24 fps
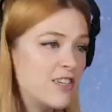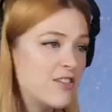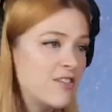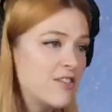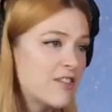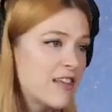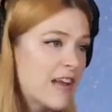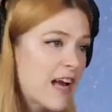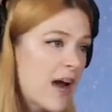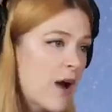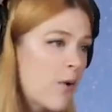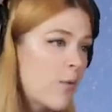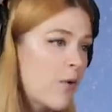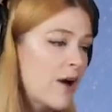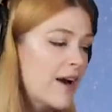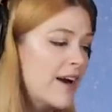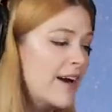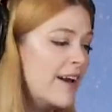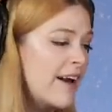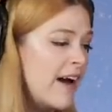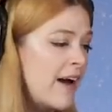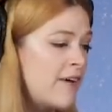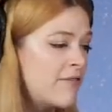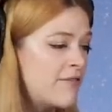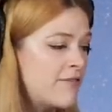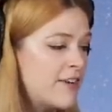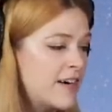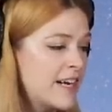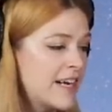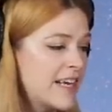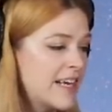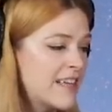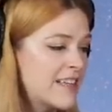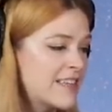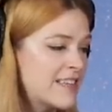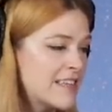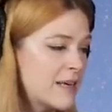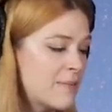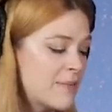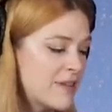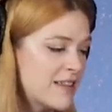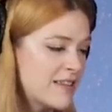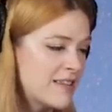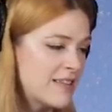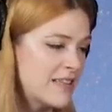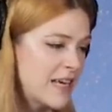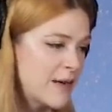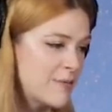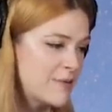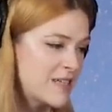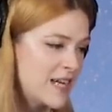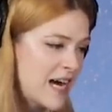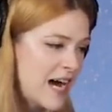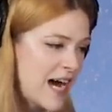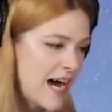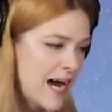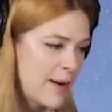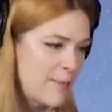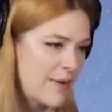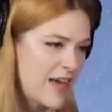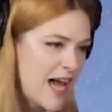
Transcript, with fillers: She's like, I wanted to have fun and sleep at the same time.